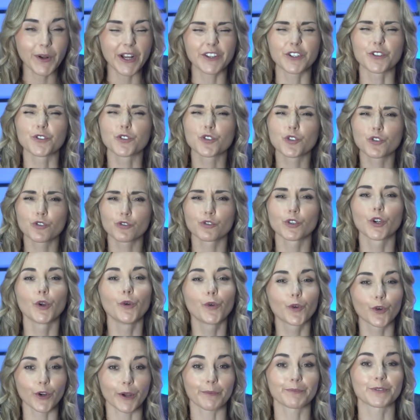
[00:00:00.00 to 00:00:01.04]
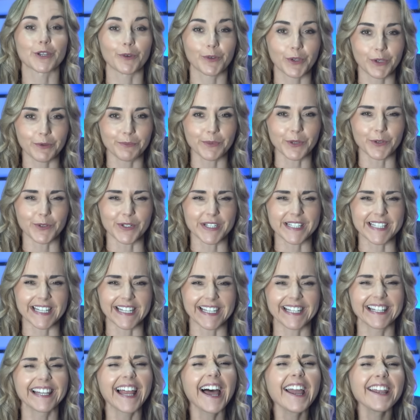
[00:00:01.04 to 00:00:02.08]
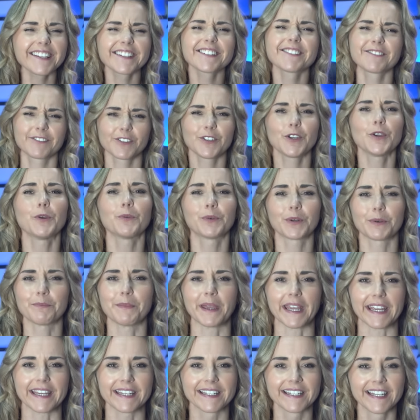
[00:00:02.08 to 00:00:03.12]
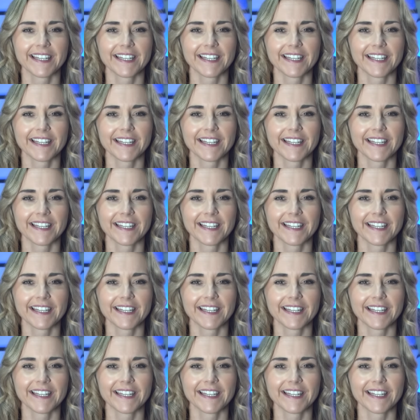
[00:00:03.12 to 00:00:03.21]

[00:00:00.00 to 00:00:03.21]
are the true crypto community, like you and me.